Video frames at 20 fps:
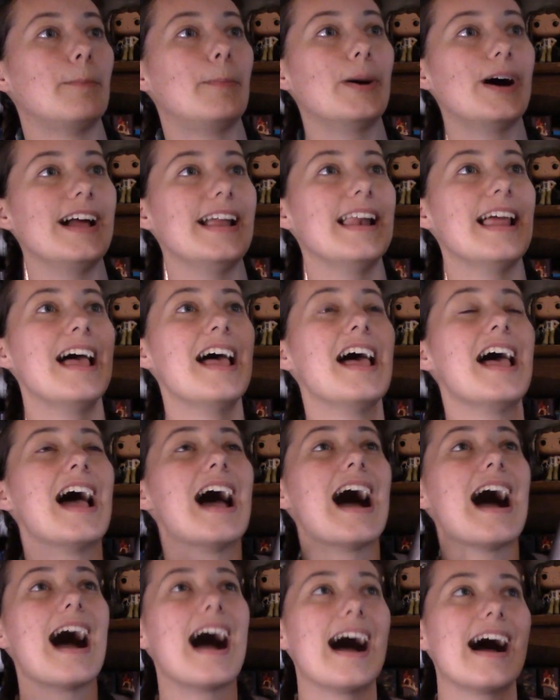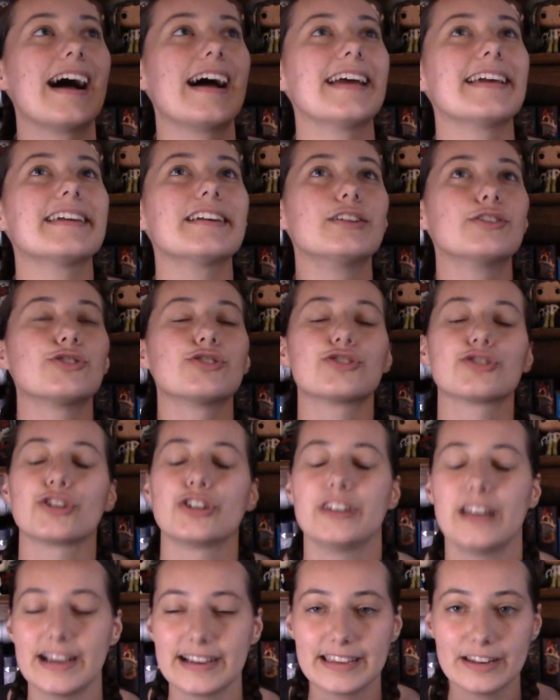But I just
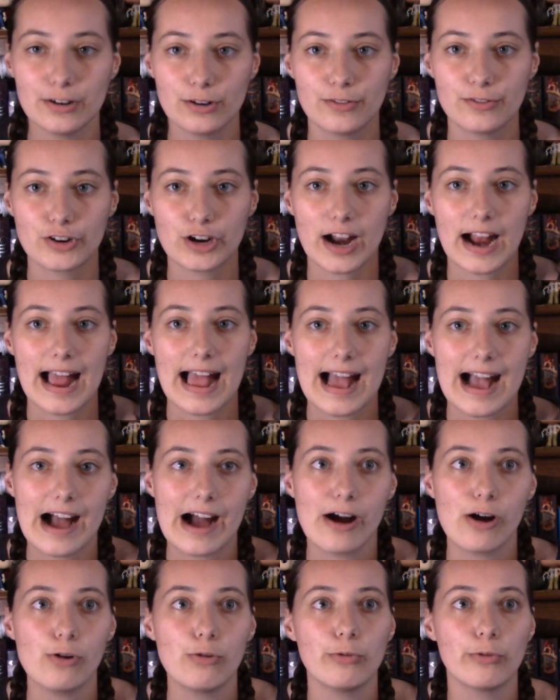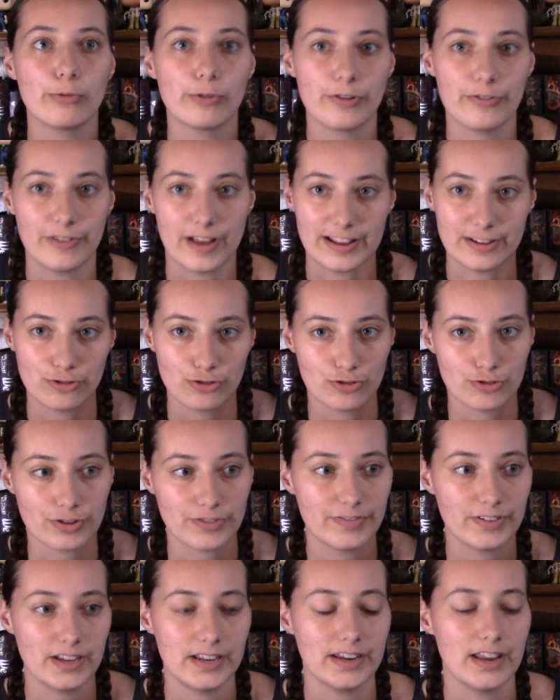could not get over how
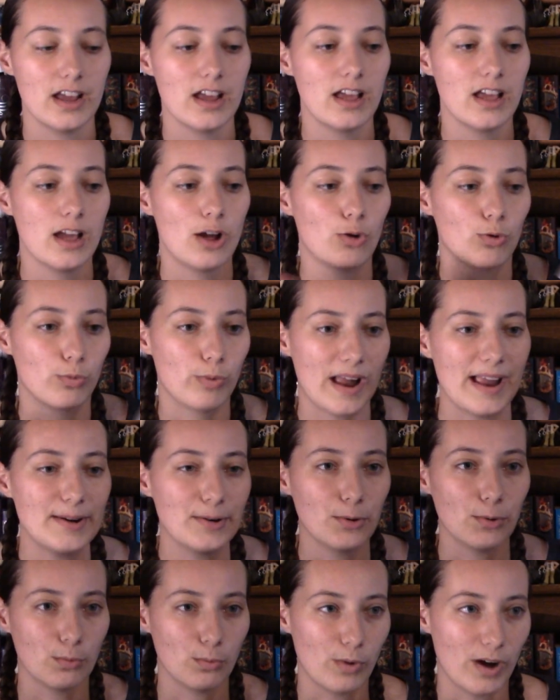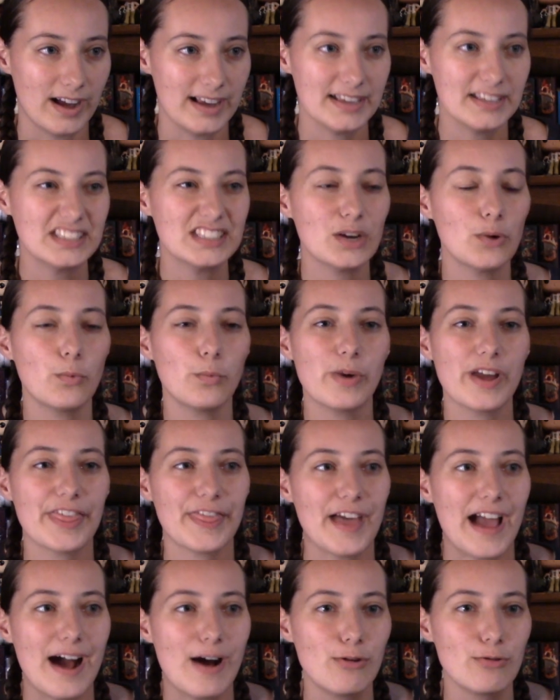revenge-driven Ren was
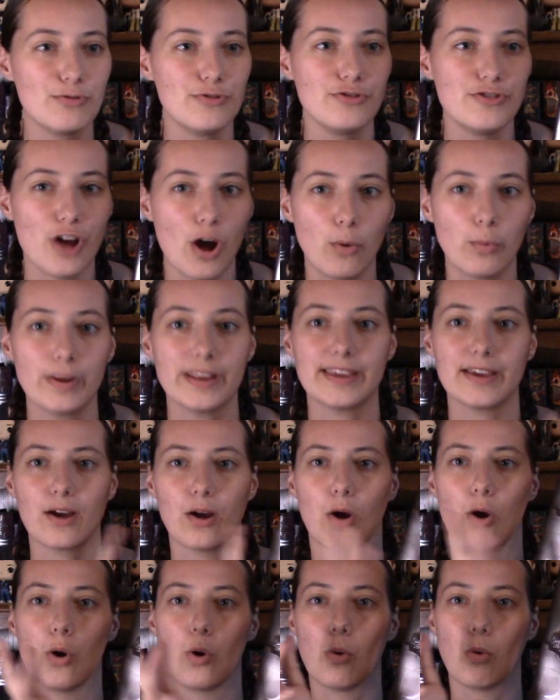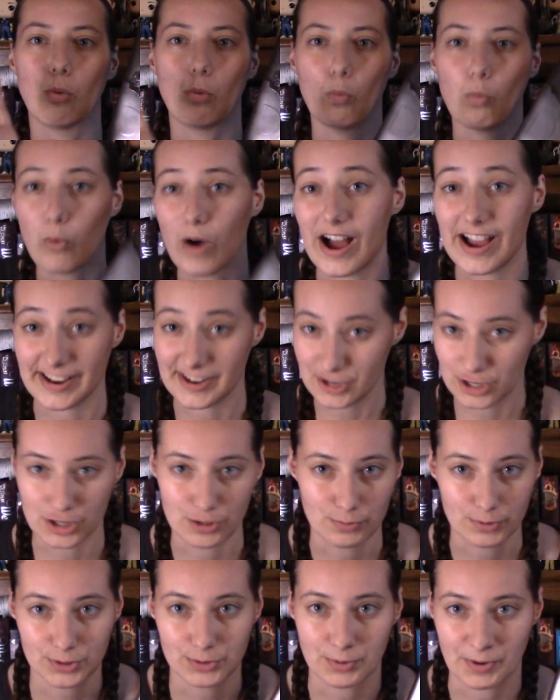without knowing why she
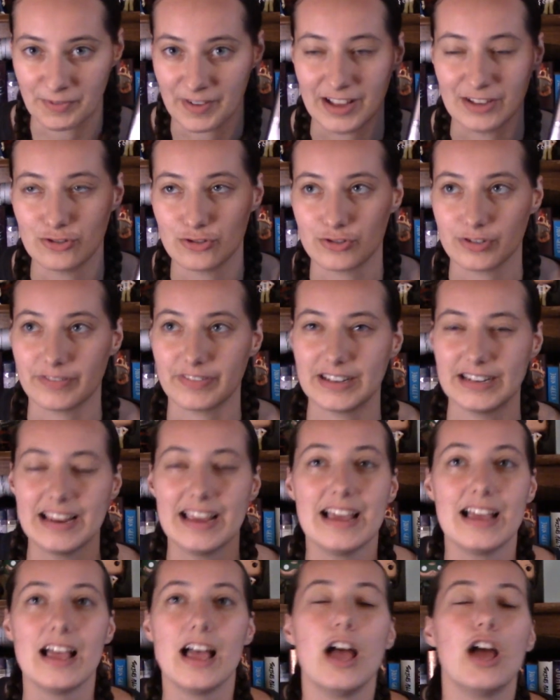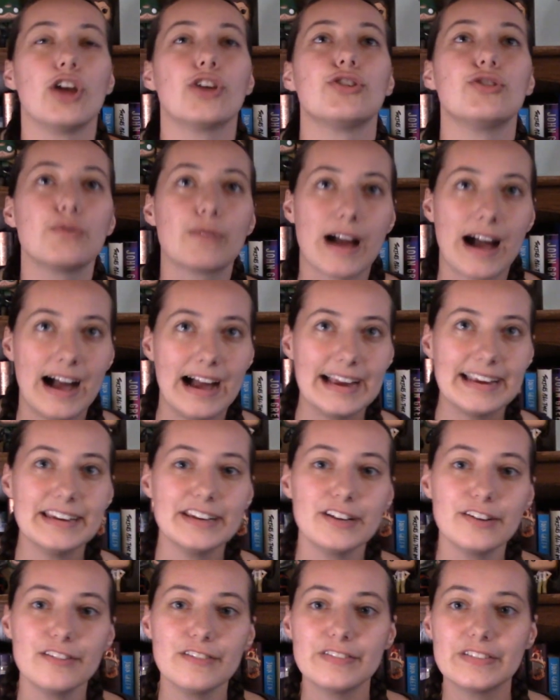was revenge-driven. You kind
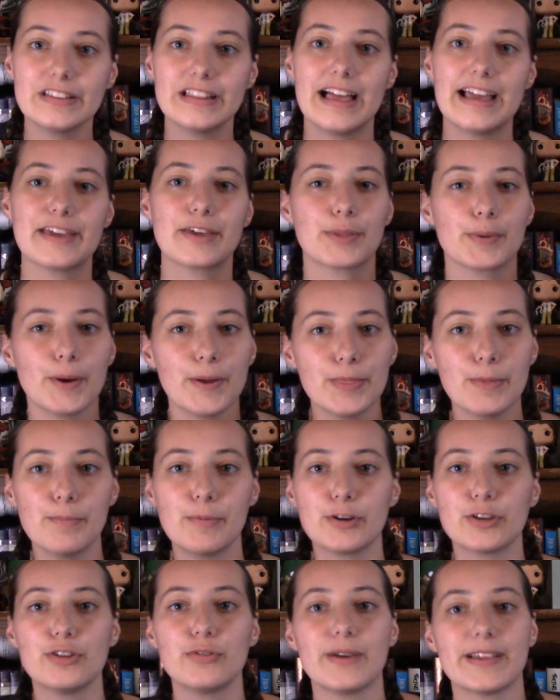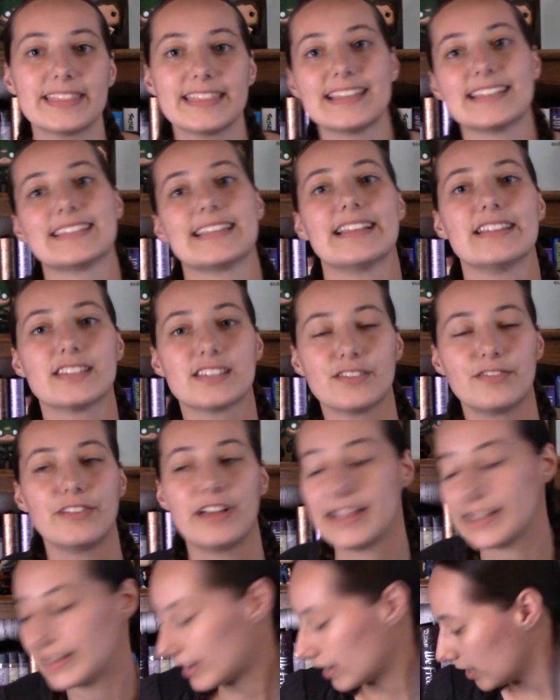of, like, throughout the book you get the sense of,
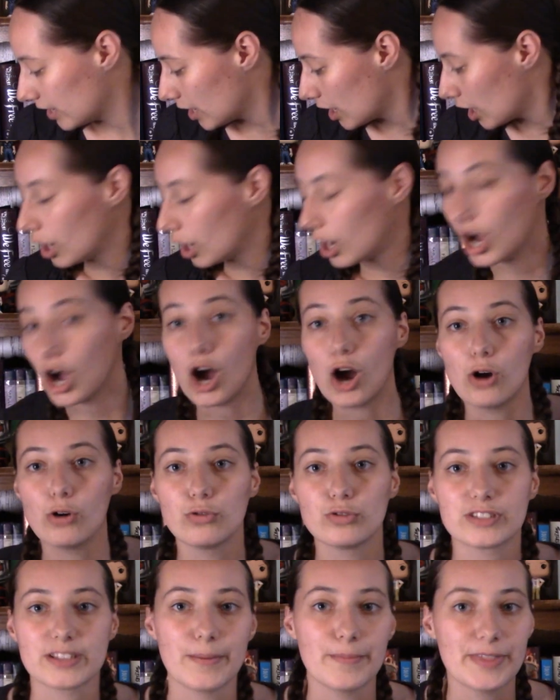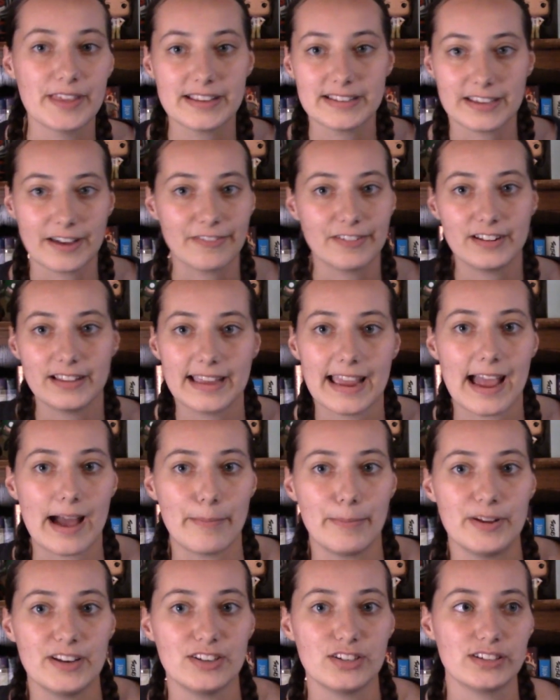like, oh, something definitely
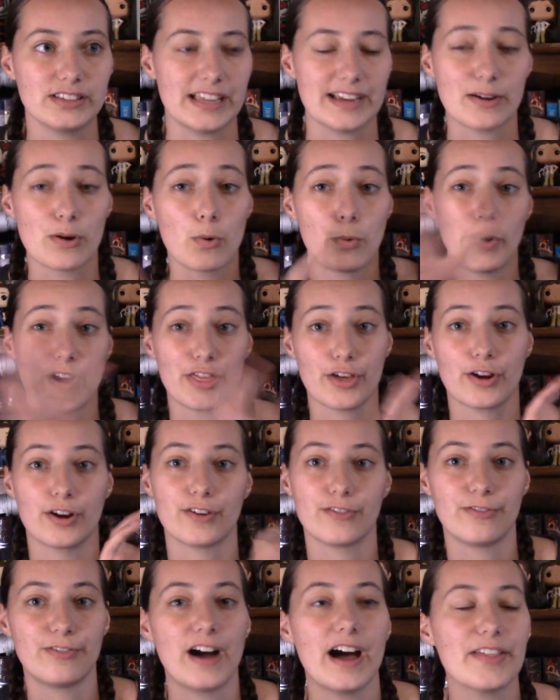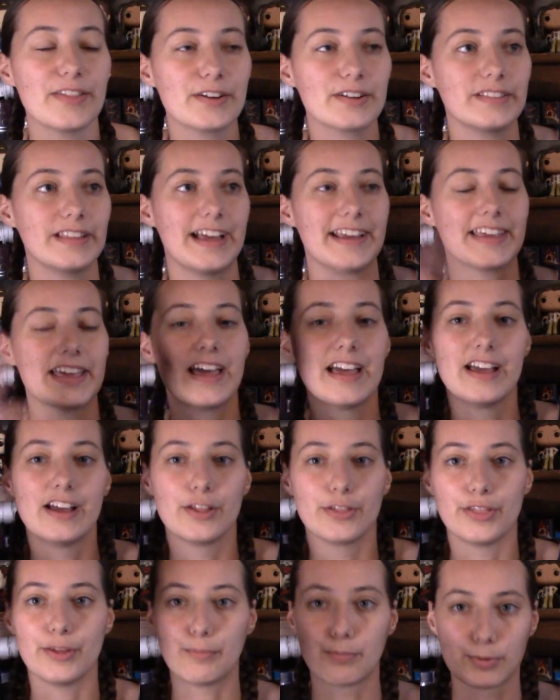happened, like, with her father, like...
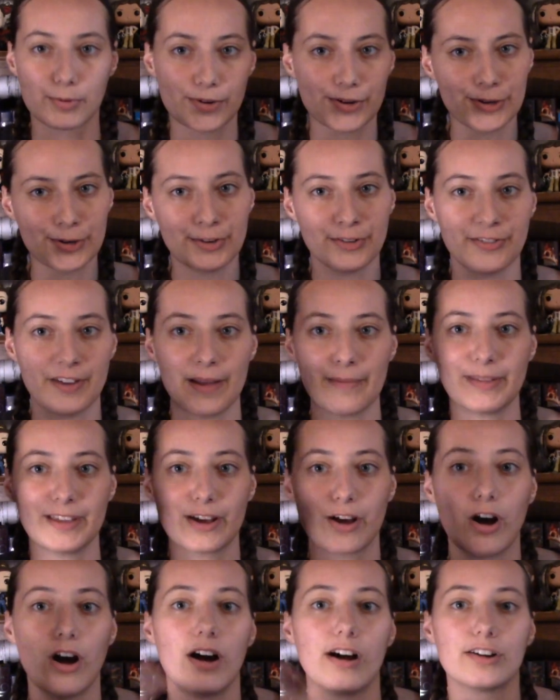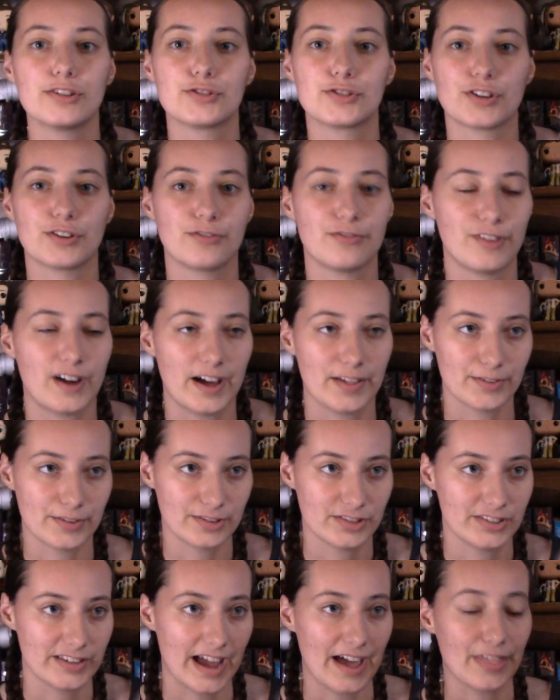The Brood family caused her
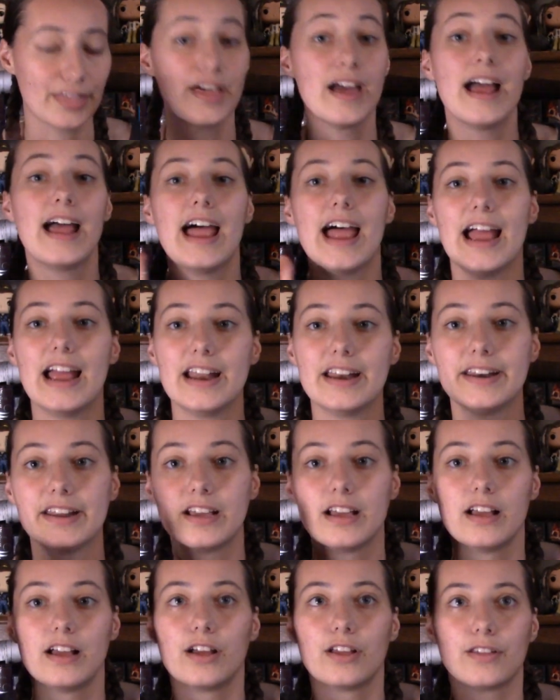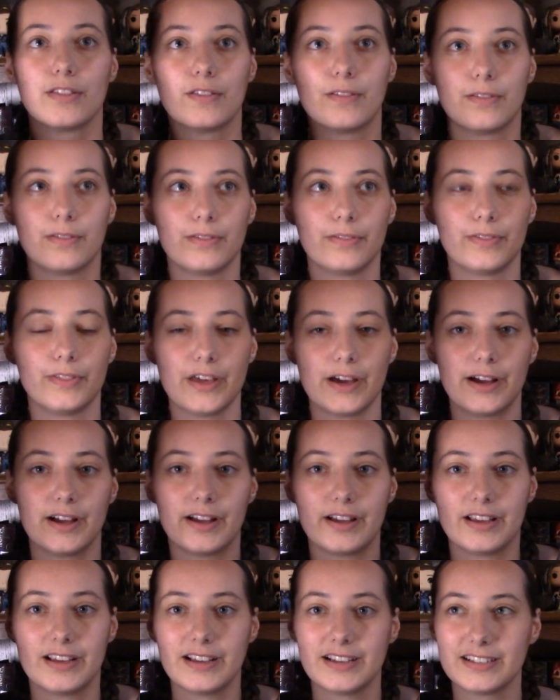father's death. And
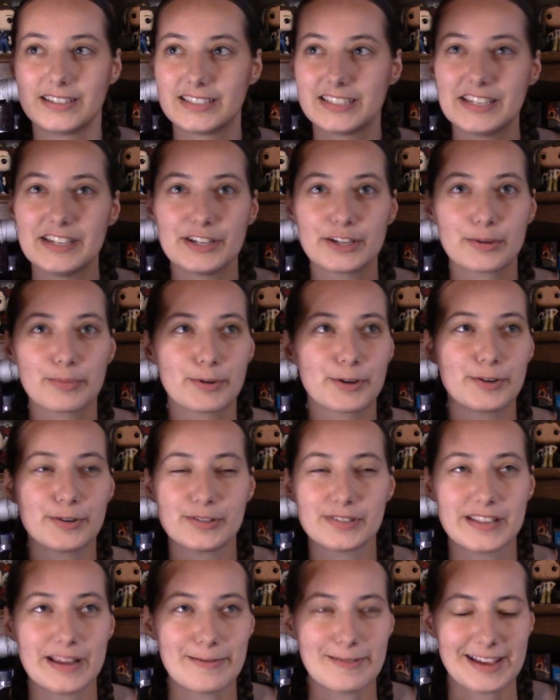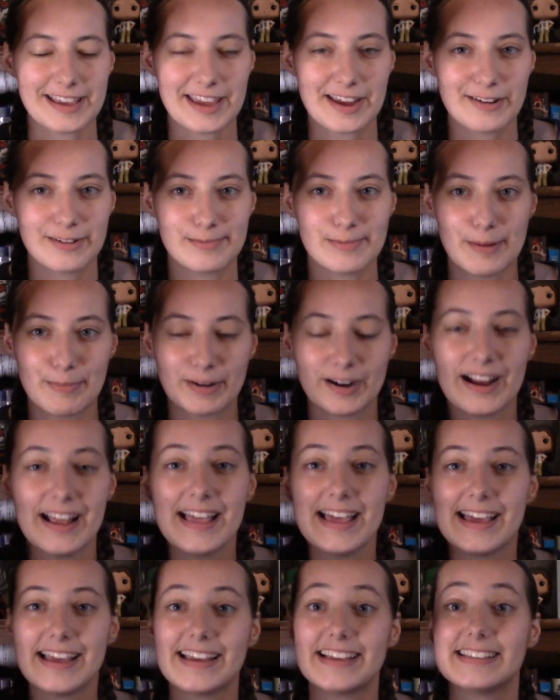the senior Brood, whose name I can't remember,
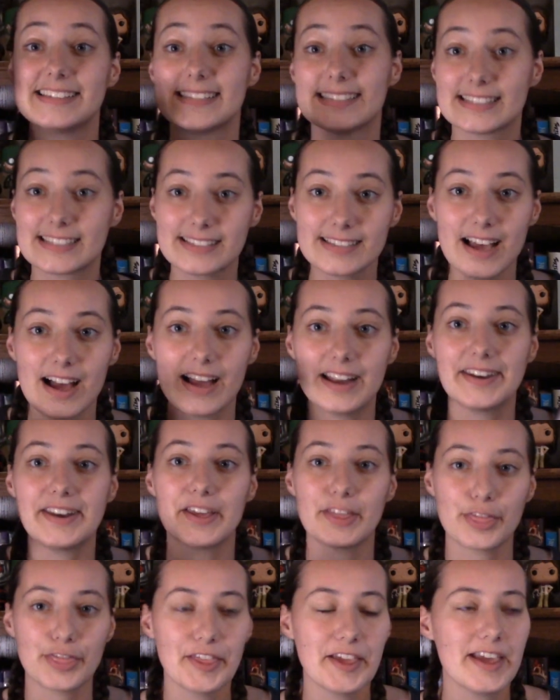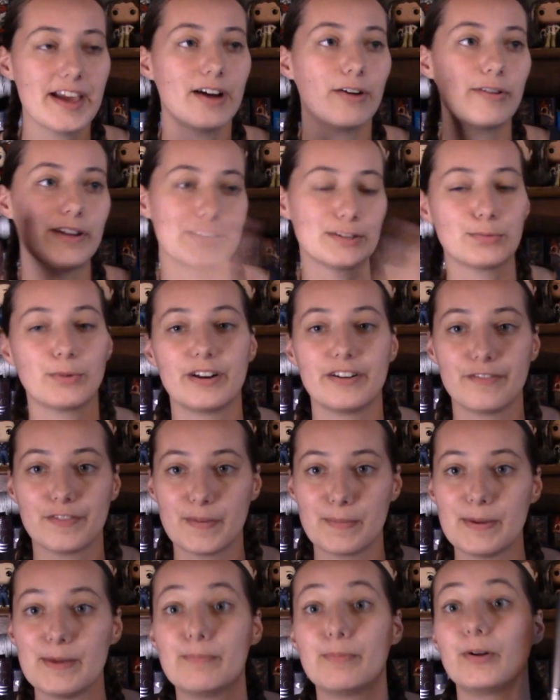his son, Theo, is one of the
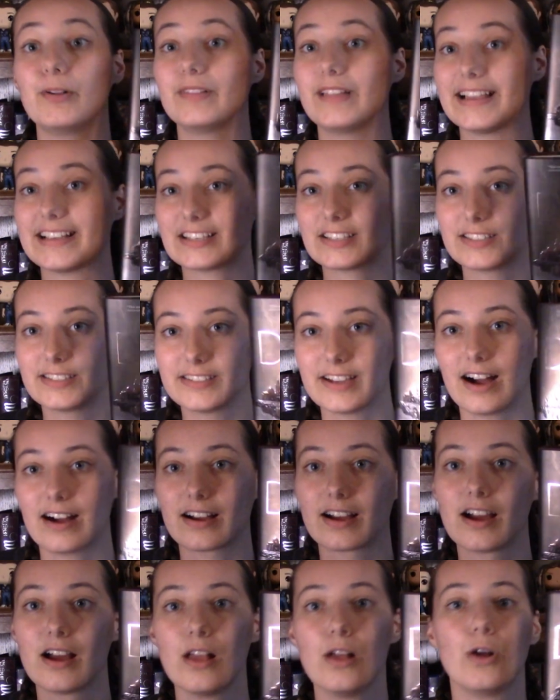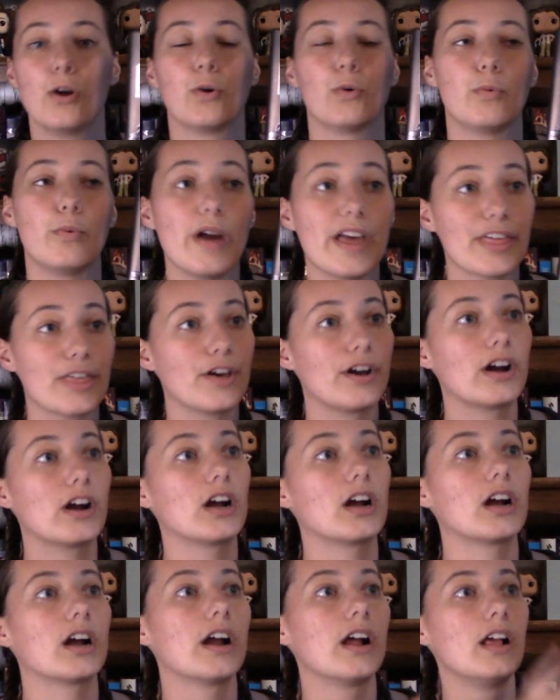people, like, stuck with
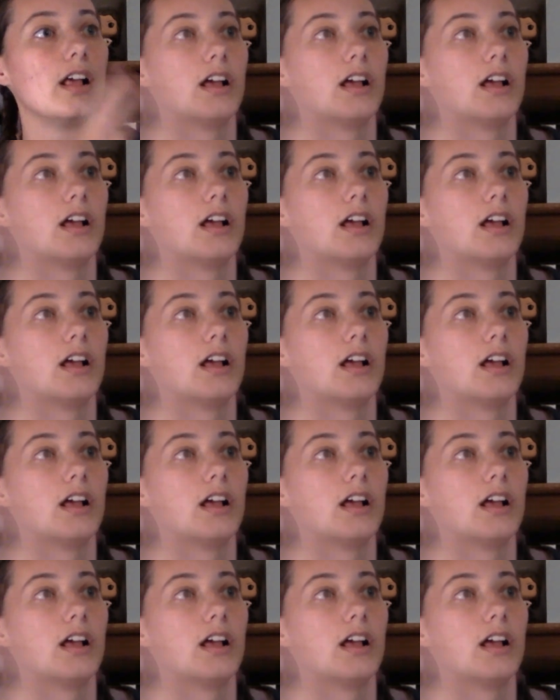her.